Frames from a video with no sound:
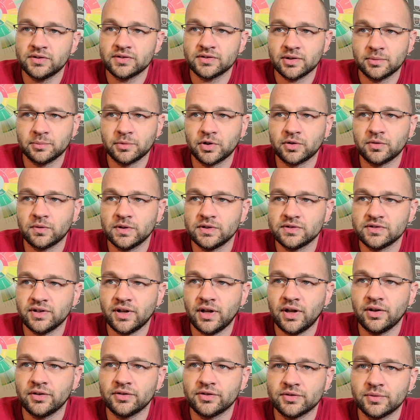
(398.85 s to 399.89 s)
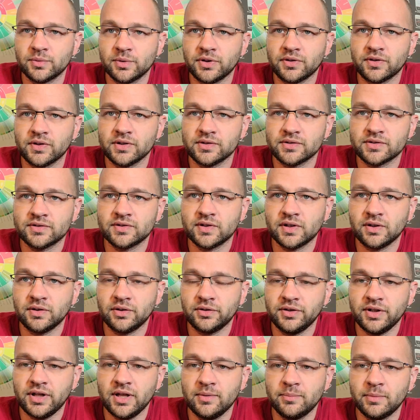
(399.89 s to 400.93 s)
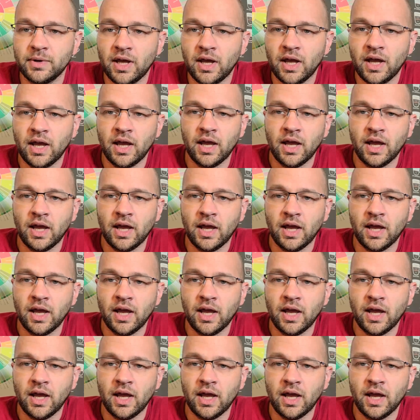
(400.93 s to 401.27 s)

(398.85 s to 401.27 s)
similar results with this single deep.